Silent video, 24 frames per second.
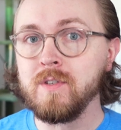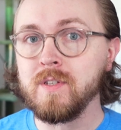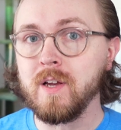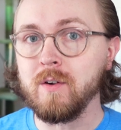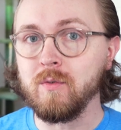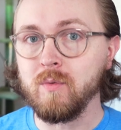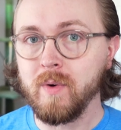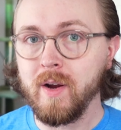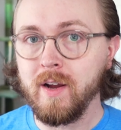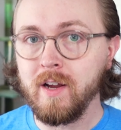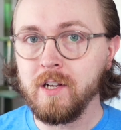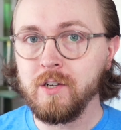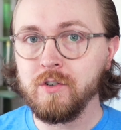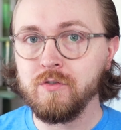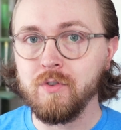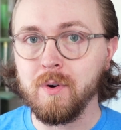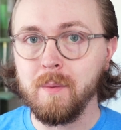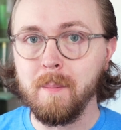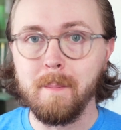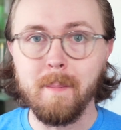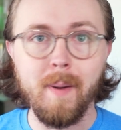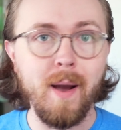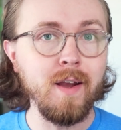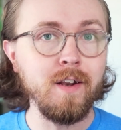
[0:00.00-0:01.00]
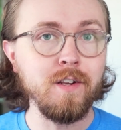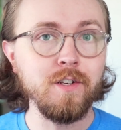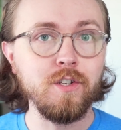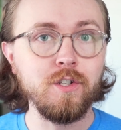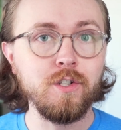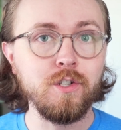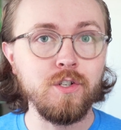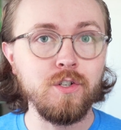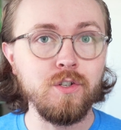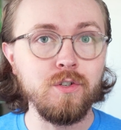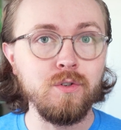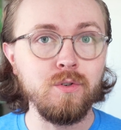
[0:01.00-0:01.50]
that range from
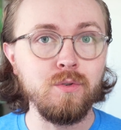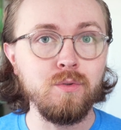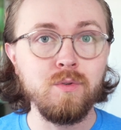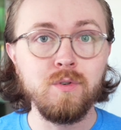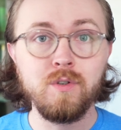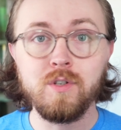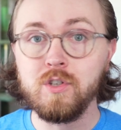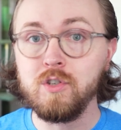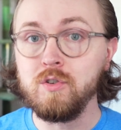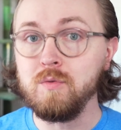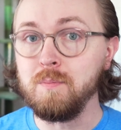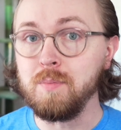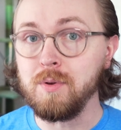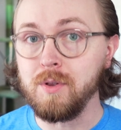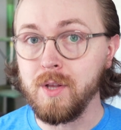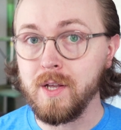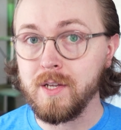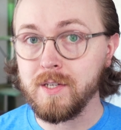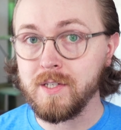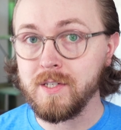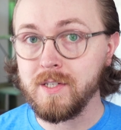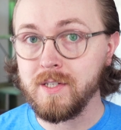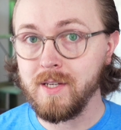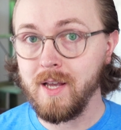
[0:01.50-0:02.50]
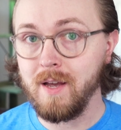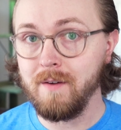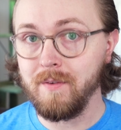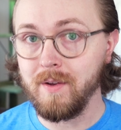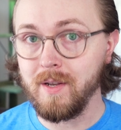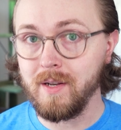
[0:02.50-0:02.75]
-2 to +7.